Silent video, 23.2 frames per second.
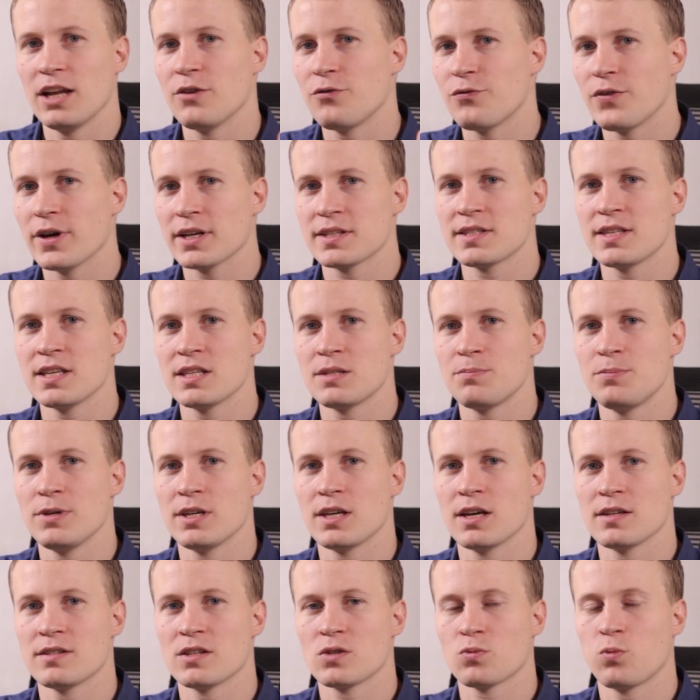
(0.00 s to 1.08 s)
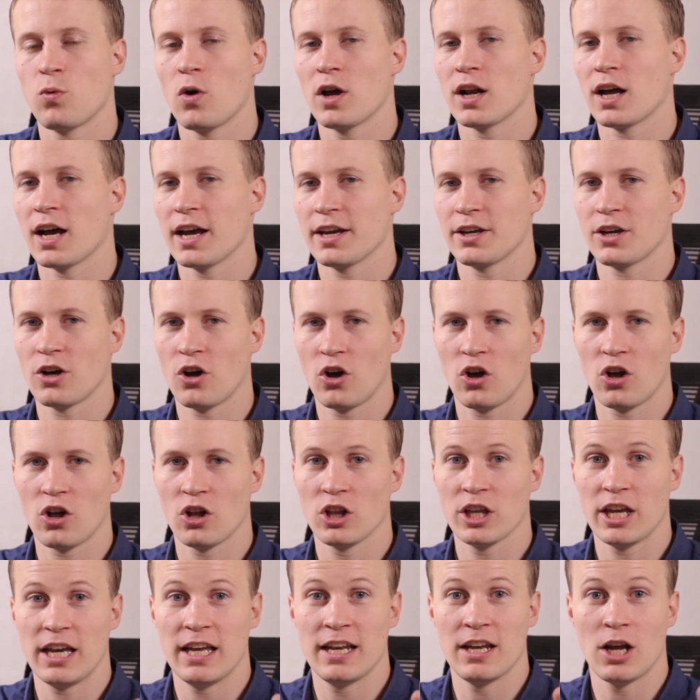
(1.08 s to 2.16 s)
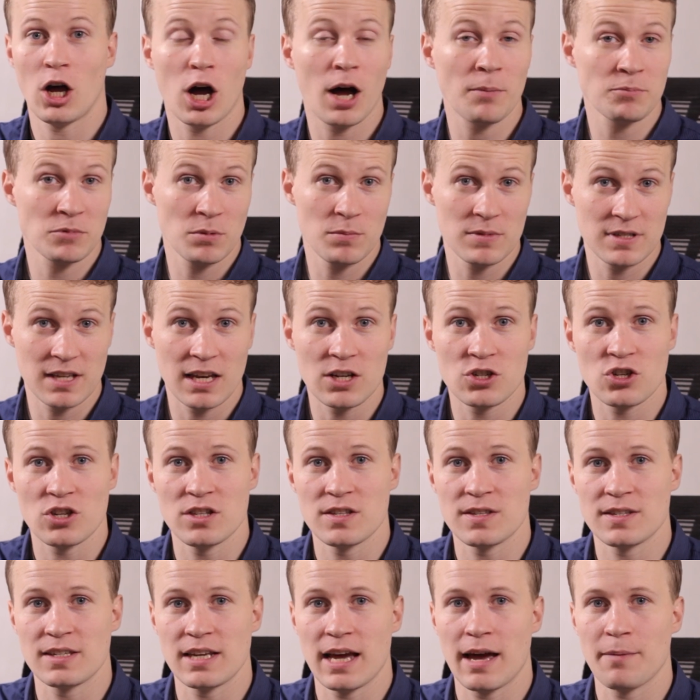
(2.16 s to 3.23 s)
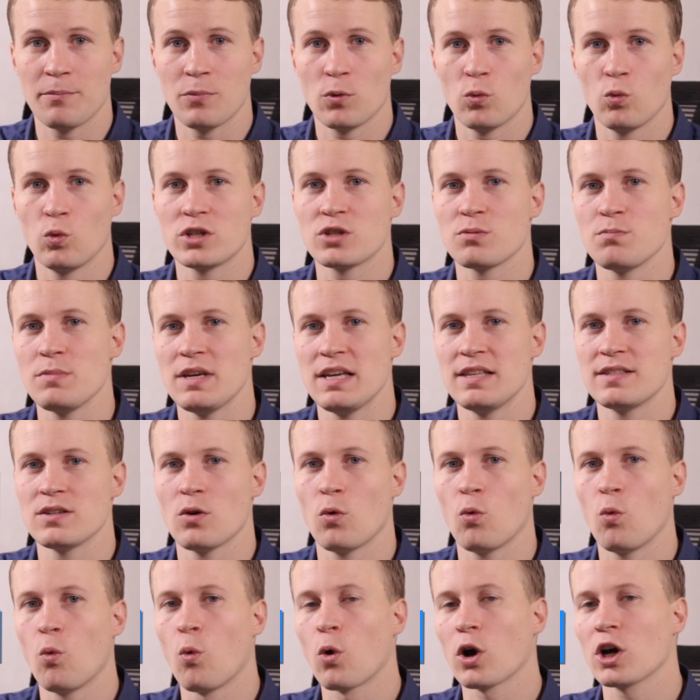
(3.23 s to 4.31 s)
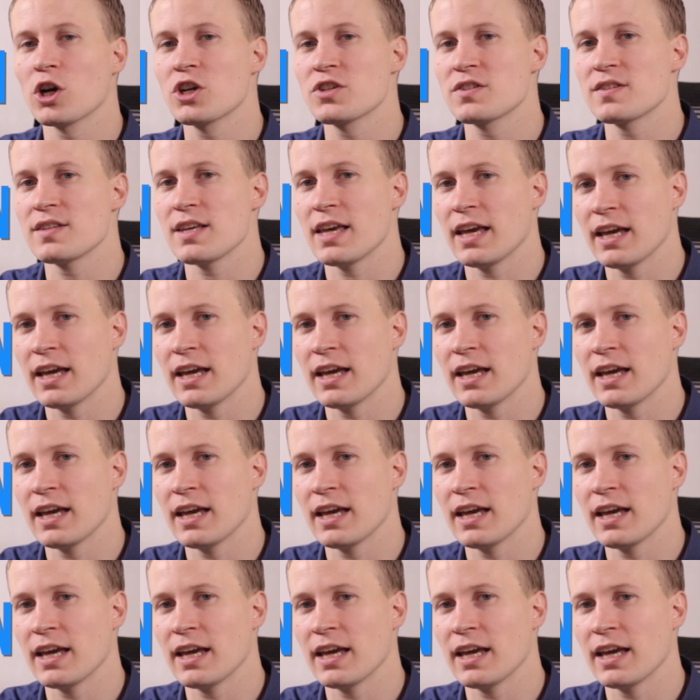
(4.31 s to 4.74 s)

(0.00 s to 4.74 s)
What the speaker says: It affects this because it's what I call an optimization step, which means it works